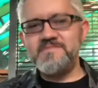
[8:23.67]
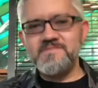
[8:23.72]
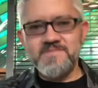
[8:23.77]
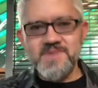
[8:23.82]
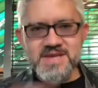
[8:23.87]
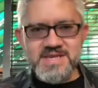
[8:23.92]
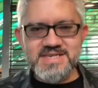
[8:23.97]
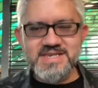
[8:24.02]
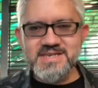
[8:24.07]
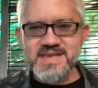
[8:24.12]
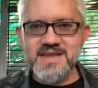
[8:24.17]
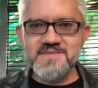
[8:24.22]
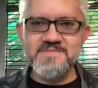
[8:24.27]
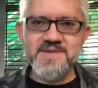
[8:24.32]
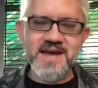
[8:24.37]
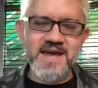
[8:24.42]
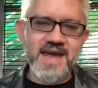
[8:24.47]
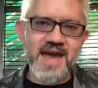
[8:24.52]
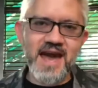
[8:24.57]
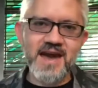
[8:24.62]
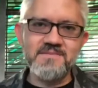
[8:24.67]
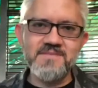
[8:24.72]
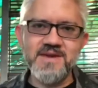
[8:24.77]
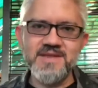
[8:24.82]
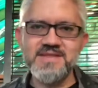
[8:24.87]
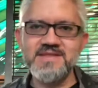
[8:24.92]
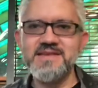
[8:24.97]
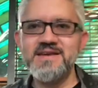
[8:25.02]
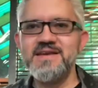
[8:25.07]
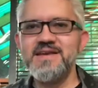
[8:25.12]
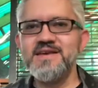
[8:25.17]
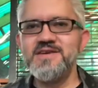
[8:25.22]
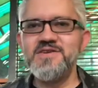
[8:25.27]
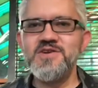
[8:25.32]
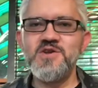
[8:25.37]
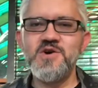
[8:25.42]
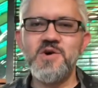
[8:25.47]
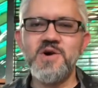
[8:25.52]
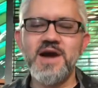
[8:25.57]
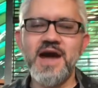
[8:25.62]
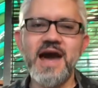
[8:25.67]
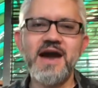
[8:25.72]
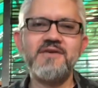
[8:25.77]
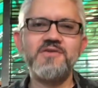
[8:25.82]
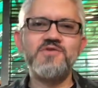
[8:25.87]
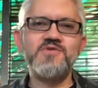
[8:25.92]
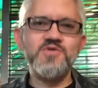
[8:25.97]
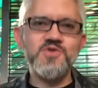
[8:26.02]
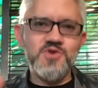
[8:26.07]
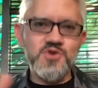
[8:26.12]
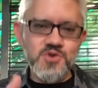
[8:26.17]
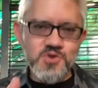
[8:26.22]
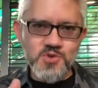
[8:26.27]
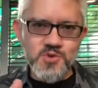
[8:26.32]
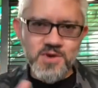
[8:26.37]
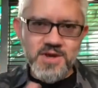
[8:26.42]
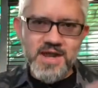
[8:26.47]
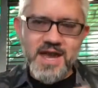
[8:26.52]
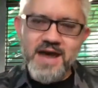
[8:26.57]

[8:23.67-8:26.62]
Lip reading: Please send me a comment. You know, how do you do it?